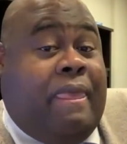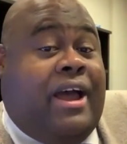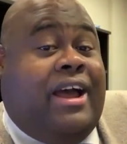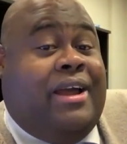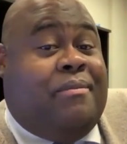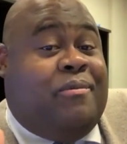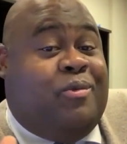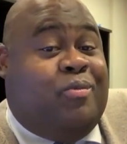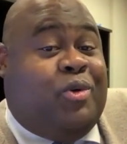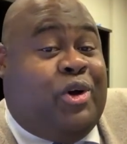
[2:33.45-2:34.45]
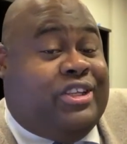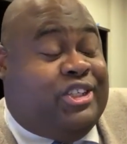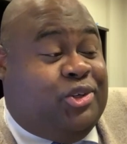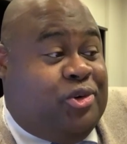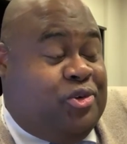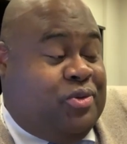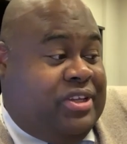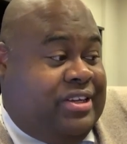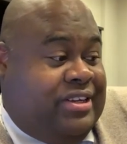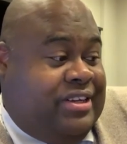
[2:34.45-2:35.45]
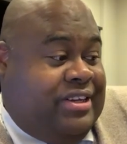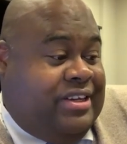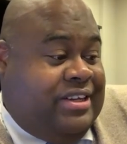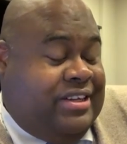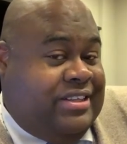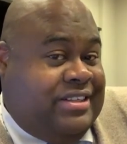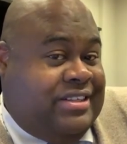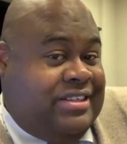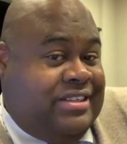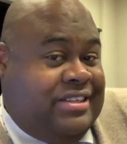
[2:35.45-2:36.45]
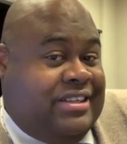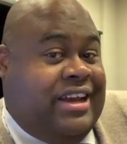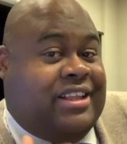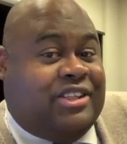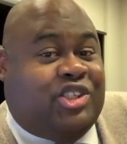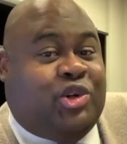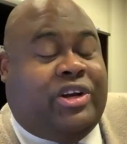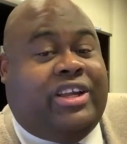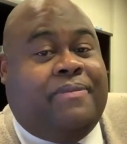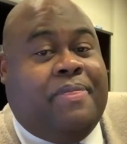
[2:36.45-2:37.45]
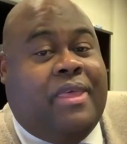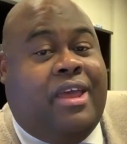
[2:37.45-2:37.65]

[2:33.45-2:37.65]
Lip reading: I'm going to show you the titles shortly.